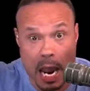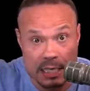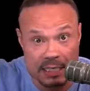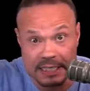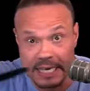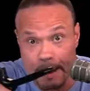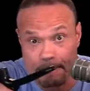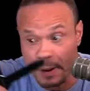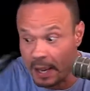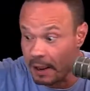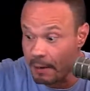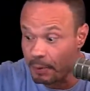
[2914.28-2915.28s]
Zip,
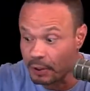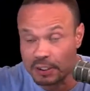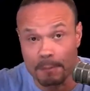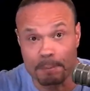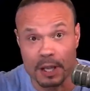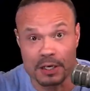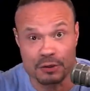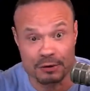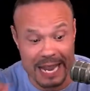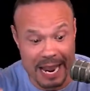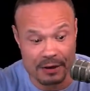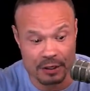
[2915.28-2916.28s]
push the plunger
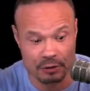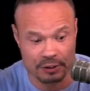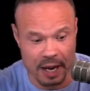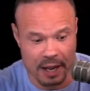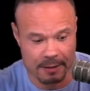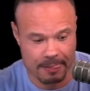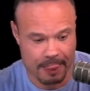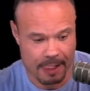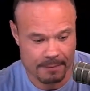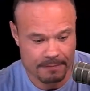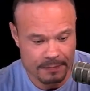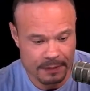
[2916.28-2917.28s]
down, you're done.
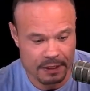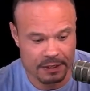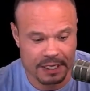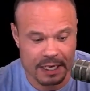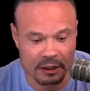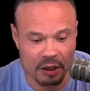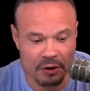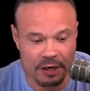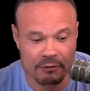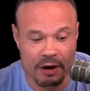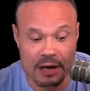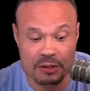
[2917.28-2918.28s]
You think
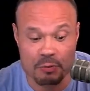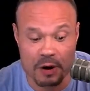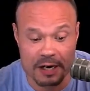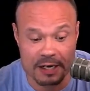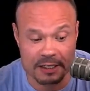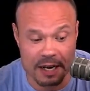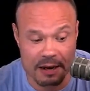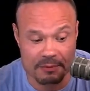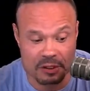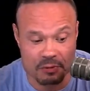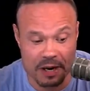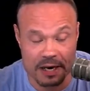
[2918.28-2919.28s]
loading rounds one at a time
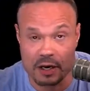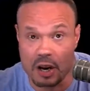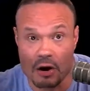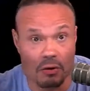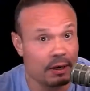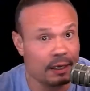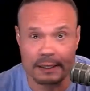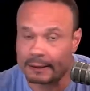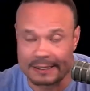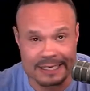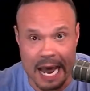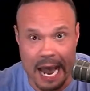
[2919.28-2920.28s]
is the way to go?
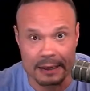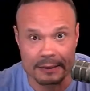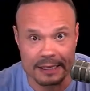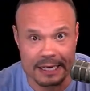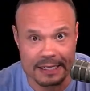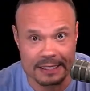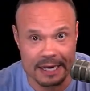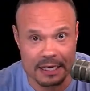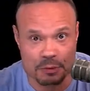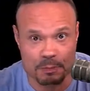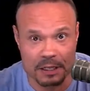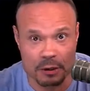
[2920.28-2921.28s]
It's not. The ETS
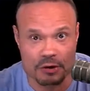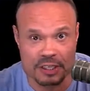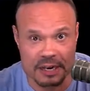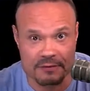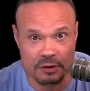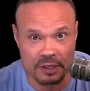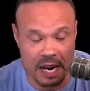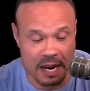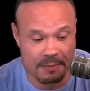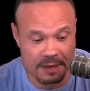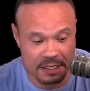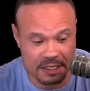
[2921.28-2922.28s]
speed loader save you
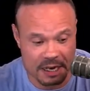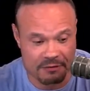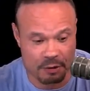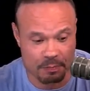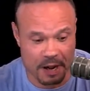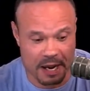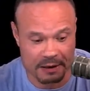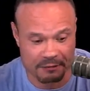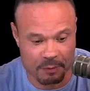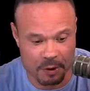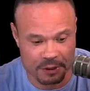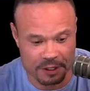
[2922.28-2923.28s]
time, save your body
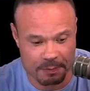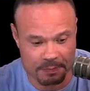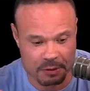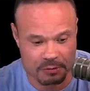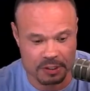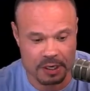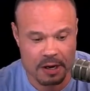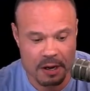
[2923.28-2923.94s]
from all the abuse.